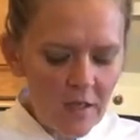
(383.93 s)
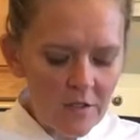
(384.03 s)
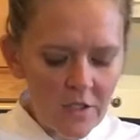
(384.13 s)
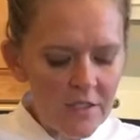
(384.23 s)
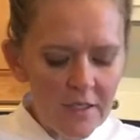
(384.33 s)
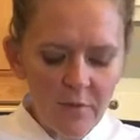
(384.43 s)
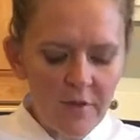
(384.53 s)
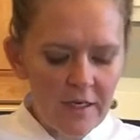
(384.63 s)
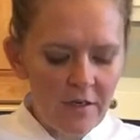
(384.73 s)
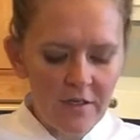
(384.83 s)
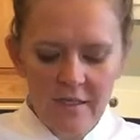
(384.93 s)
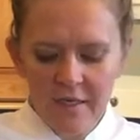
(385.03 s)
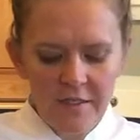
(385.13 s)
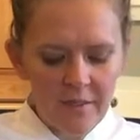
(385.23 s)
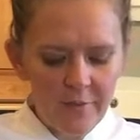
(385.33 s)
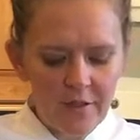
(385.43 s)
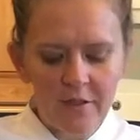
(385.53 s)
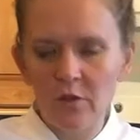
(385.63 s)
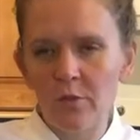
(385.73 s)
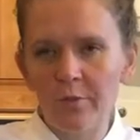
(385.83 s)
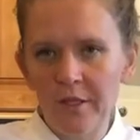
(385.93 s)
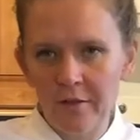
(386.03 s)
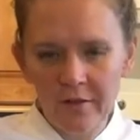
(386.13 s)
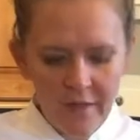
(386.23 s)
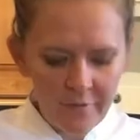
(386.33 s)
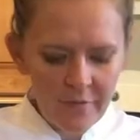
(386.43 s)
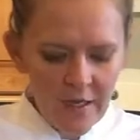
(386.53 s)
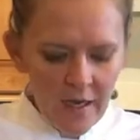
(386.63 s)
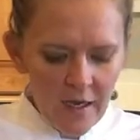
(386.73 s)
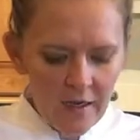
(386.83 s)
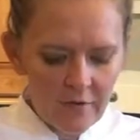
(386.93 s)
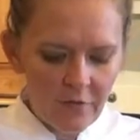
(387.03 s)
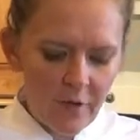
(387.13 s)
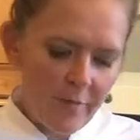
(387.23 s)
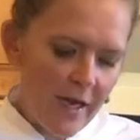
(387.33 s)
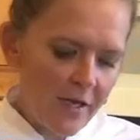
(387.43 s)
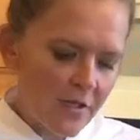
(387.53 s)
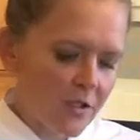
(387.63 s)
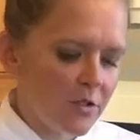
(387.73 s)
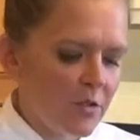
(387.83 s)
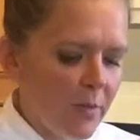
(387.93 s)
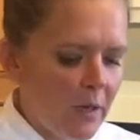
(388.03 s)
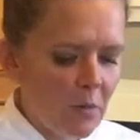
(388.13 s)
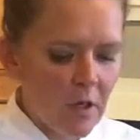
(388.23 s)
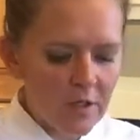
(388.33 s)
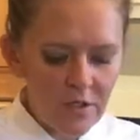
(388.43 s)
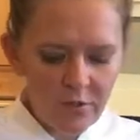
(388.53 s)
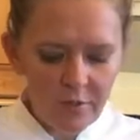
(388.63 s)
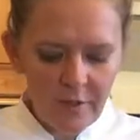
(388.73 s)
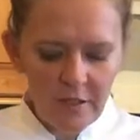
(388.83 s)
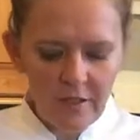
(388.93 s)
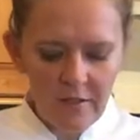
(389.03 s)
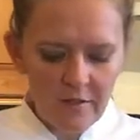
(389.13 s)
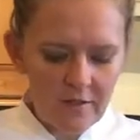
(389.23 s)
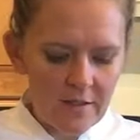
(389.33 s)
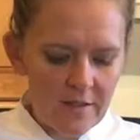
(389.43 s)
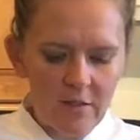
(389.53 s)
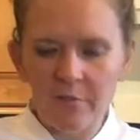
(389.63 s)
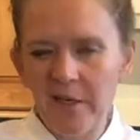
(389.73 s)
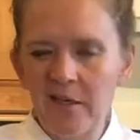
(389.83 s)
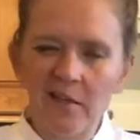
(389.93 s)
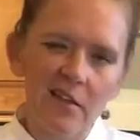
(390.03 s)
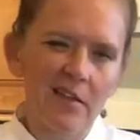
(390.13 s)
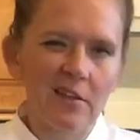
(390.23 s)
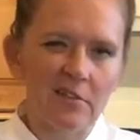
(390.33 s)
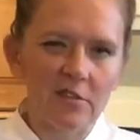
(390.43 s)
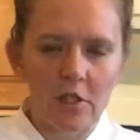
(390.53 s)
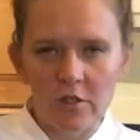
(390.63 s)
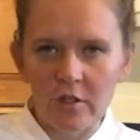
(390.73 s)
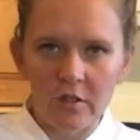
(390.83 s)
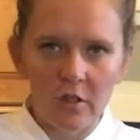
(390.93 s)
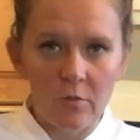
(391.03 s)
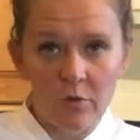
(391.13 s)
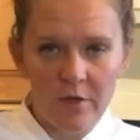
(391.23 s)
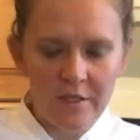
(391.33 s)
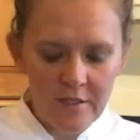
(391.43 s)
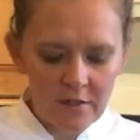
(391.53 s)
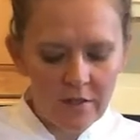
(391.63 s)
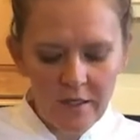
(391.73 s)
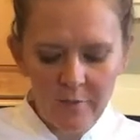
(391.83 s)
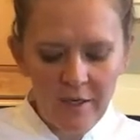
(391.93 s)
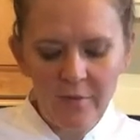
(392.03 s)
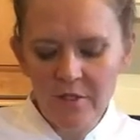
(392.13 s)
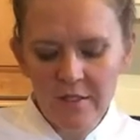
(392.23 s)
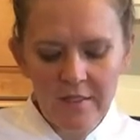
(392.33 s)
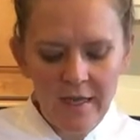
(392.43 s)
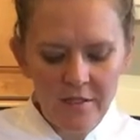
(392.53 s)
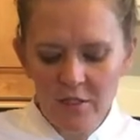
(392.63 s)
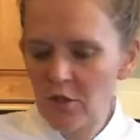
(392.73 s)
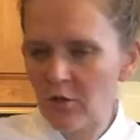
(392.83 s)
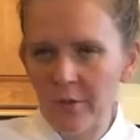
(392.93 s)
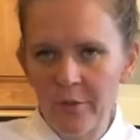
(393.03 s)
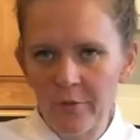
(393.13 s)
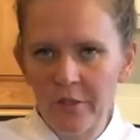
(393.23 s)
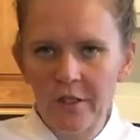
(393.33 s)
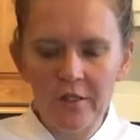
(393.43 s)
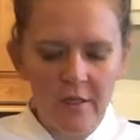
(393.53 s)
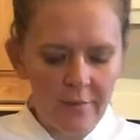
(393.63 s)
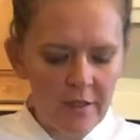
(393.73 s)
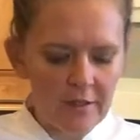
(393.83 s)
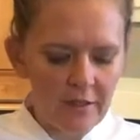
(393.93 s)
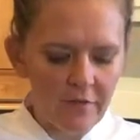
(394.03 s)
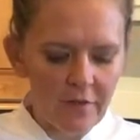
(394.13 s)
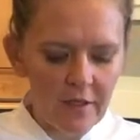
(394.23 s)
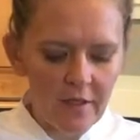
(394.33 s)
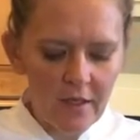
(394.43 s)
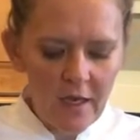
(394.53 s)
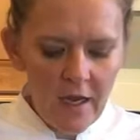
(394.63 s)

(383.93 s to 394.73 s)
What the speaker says: just like with carrots, I typically don't peel them. For a mash, you might want to because it'll make it a little darker, a little more rustic looking. But I just scrubbed them really good, and I'm going to leave the